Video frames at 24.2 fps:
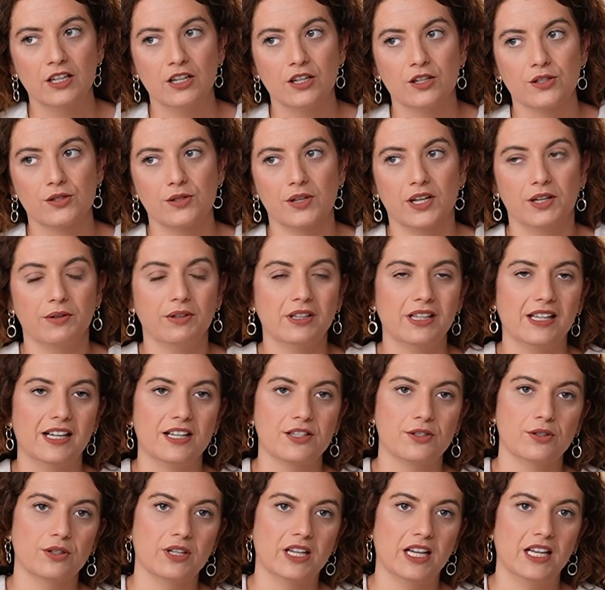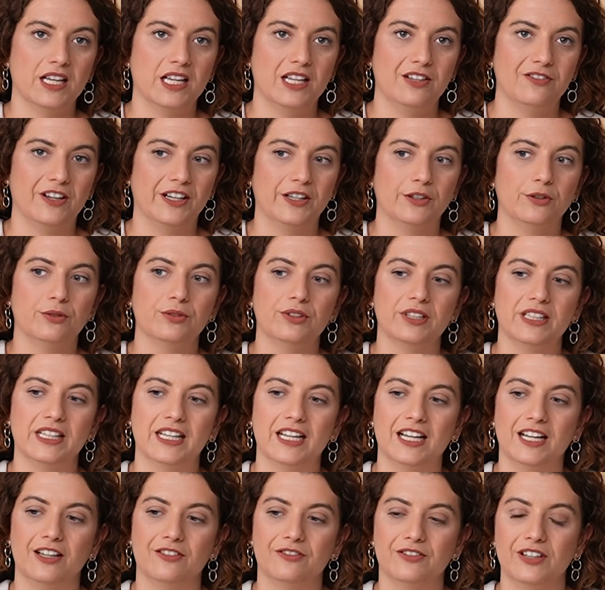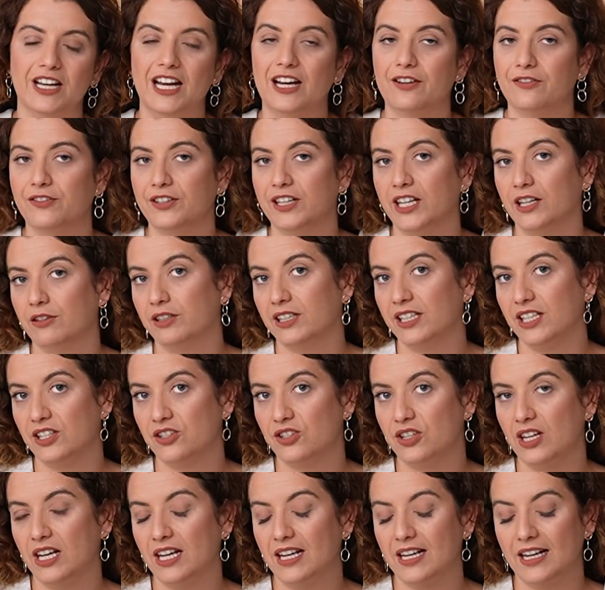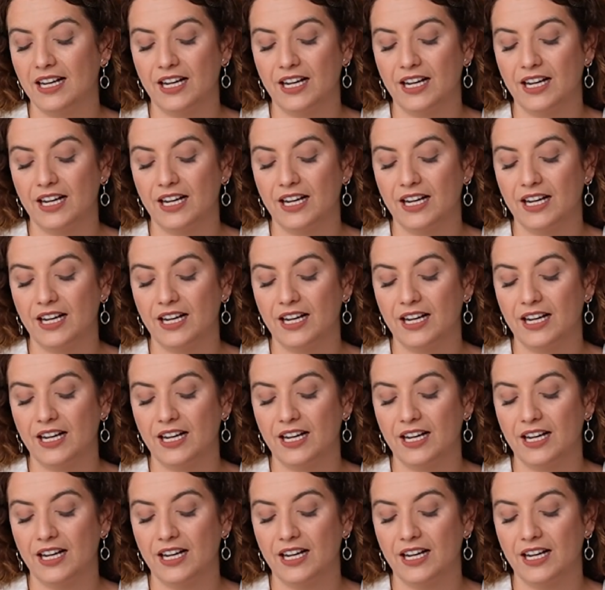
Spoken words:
So I realized, okay, if I only have half an hour each day,